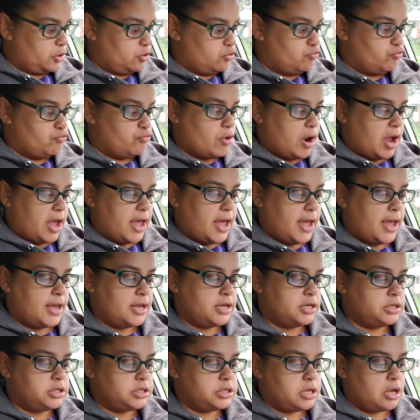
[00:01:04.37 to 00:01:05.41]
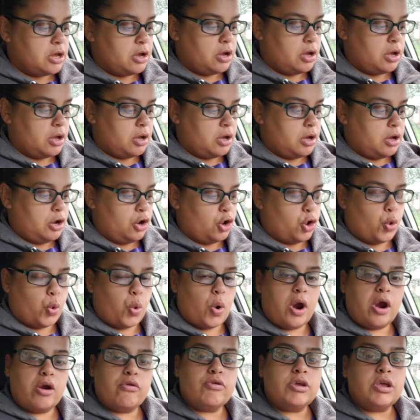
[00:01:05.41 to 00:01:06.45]
Ray's
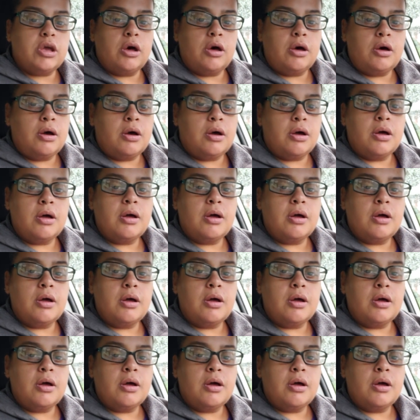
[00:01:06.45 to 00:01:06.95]
Aquaria.